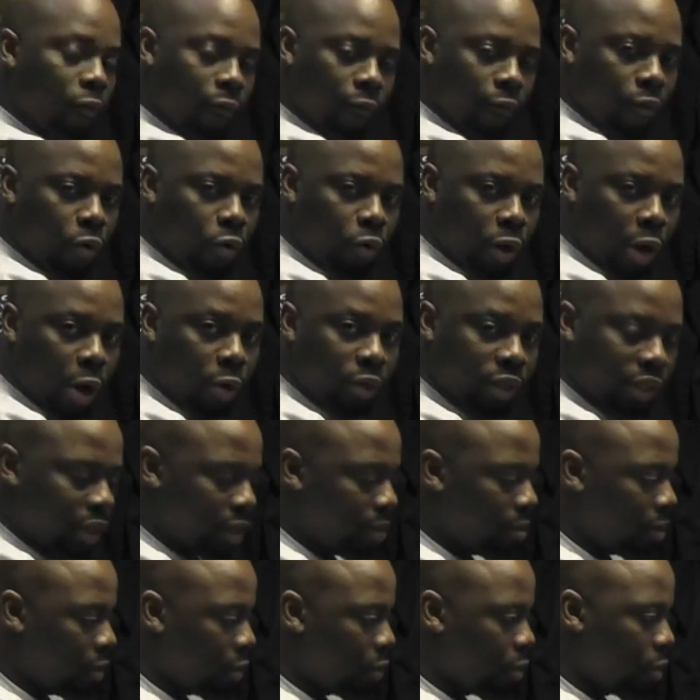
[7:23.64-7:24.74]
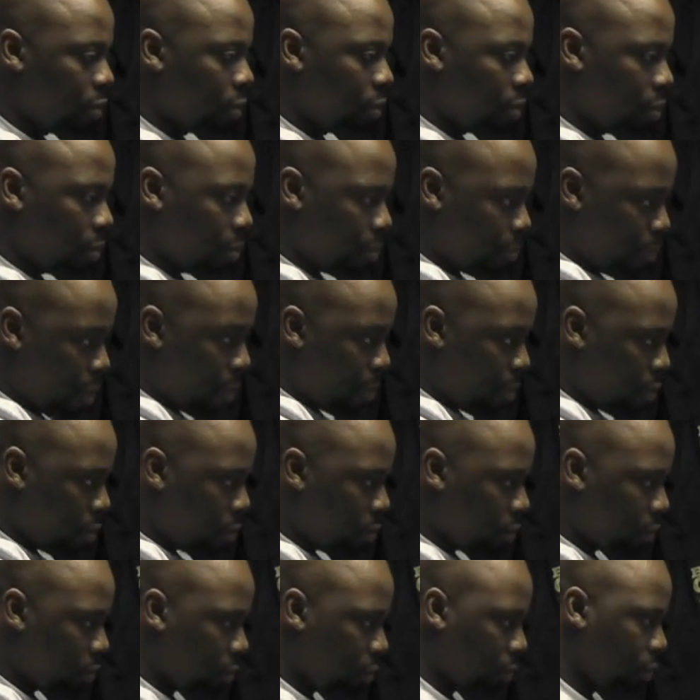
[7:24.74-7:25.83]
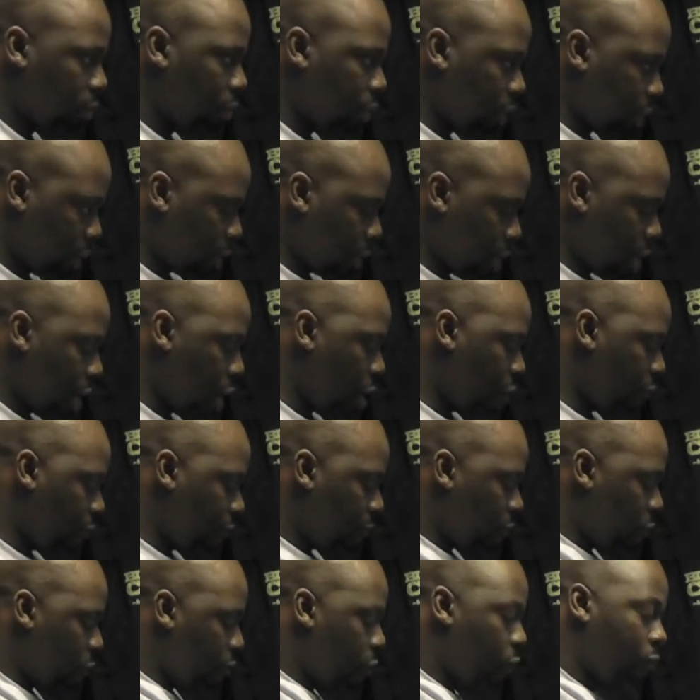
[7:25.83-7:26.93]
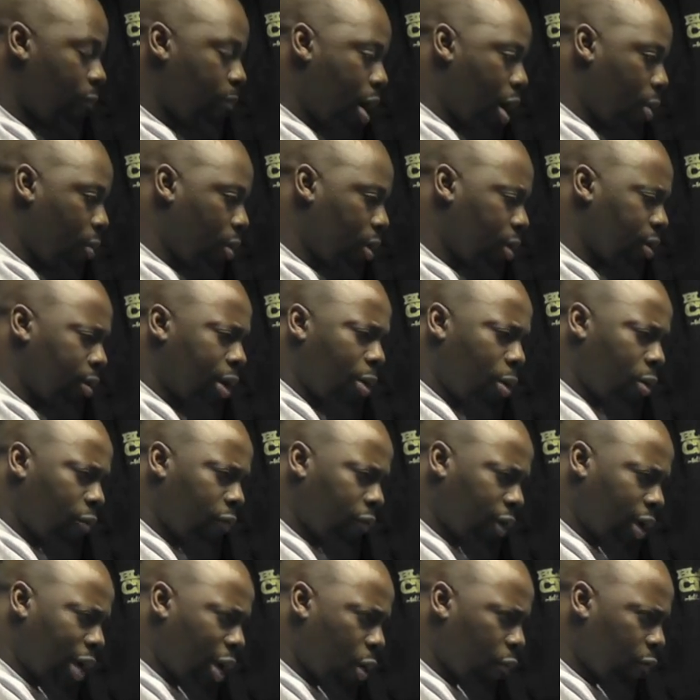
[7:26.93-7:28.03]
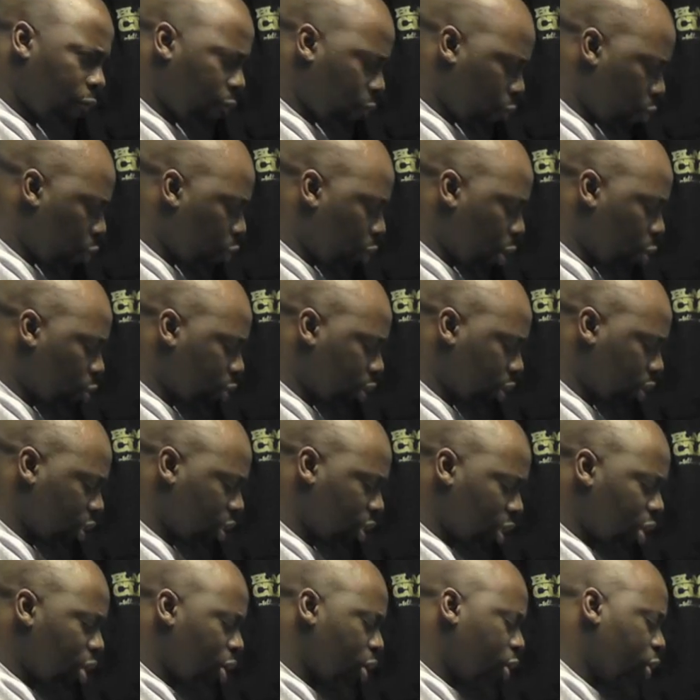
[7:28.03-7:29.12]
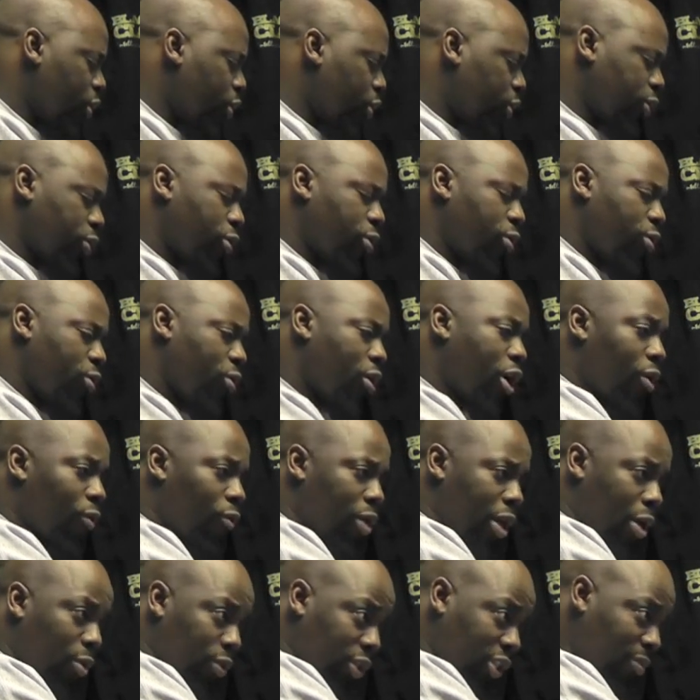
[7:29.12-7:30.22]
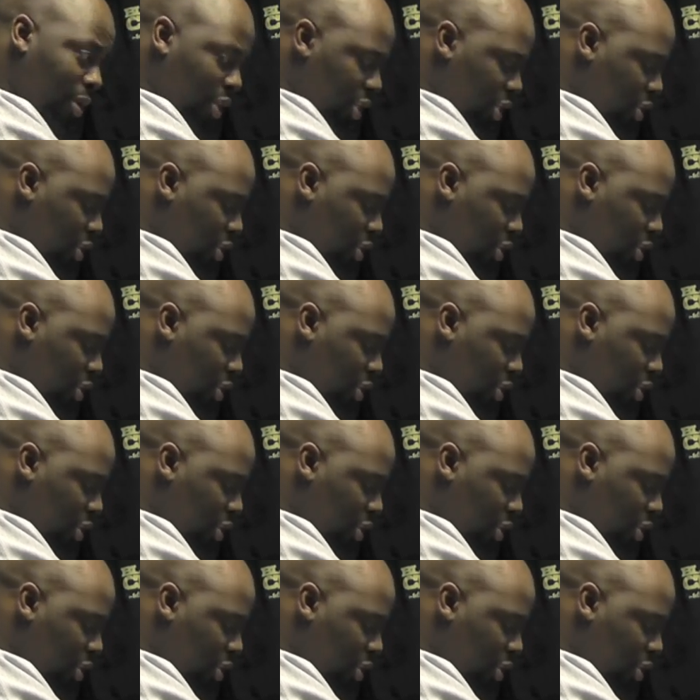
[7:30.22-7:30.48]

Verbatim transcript: of royalty, you know. Purple is the color of power, color of royalty. Okay. So you are royalty, my